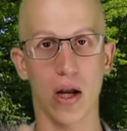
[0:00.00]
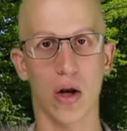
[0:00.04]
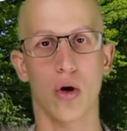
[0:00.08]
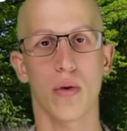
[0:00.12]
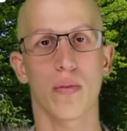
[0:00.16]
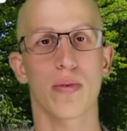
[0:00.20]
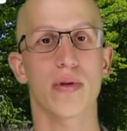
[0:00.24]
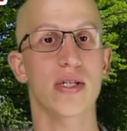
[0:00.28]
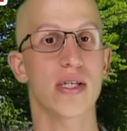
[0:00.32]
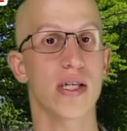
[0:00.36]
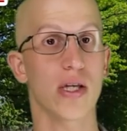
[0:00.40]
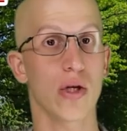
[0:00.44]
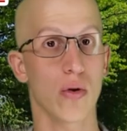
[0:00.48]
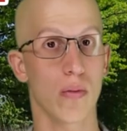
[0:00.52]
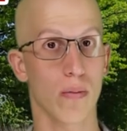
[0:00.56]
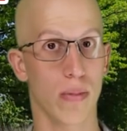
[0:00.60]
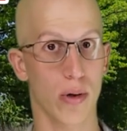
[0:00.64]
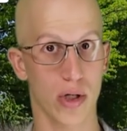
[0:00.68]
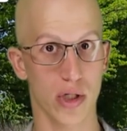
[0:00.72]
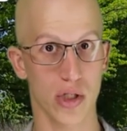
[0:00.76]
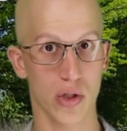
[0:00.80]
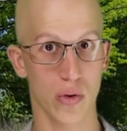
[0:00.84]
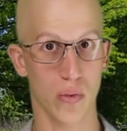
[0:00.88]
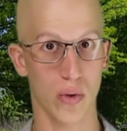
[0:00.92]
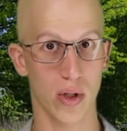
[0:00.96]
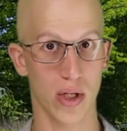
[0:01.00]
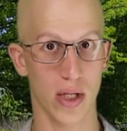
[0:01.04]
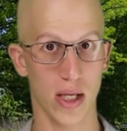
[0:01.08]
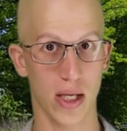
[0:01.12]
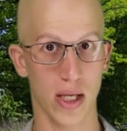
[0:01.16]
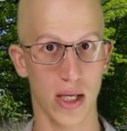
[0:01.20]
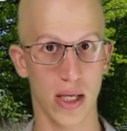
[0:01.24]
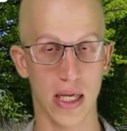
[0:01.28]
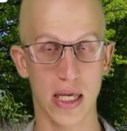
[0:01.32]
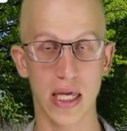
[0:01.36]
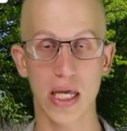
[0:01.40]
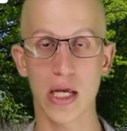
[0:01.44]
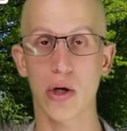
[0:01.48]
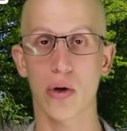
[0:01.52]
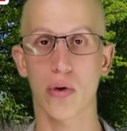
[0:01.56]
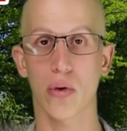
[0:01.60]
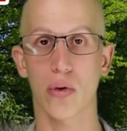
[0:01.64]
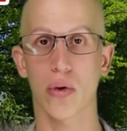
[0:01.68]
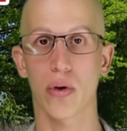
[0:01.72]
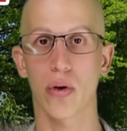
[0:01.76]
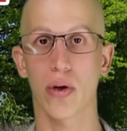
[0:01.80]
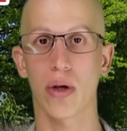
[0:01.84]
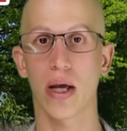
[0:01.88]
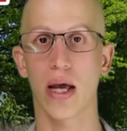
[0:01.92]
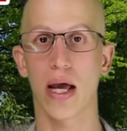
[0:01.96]
and I hope to see you in person one day
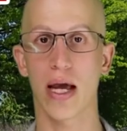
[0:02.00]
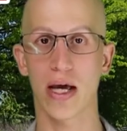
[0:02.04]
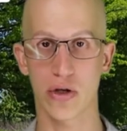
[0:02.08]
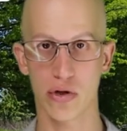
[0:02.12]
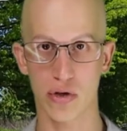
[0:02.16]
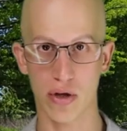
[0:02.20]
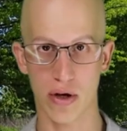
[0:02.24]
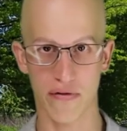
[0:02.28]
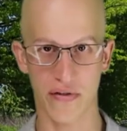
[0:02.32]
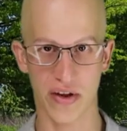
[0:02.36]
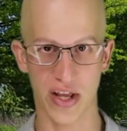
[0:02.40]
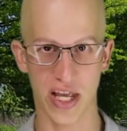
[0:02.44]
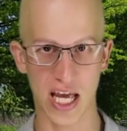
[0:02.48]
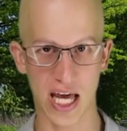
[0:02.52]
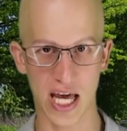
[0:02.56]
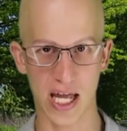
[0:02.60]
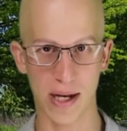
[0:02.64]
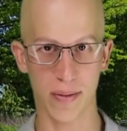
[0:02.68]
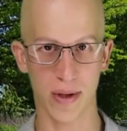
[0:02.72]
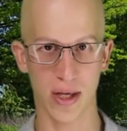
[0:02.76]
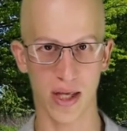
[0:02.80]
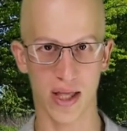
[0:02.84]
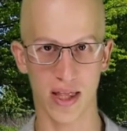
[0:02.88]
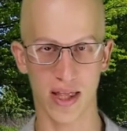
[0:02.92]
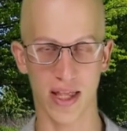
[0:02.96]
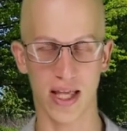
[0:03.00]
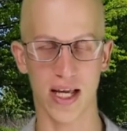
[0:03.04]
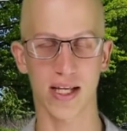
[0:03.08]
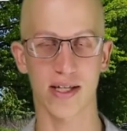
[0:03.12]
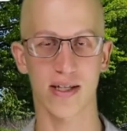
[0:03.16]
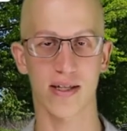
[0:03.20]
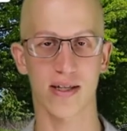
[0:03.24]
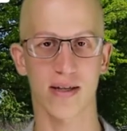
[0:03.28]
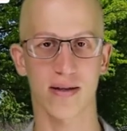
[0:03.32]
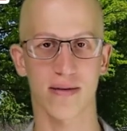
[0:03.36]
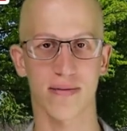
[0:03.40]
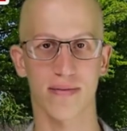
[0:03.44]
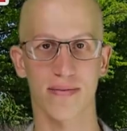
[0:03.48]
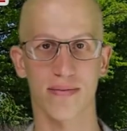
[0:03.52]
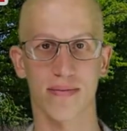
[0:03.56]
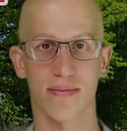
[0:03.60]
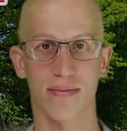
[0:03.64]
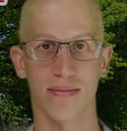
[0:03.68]
here at Driving Academy. Thanks.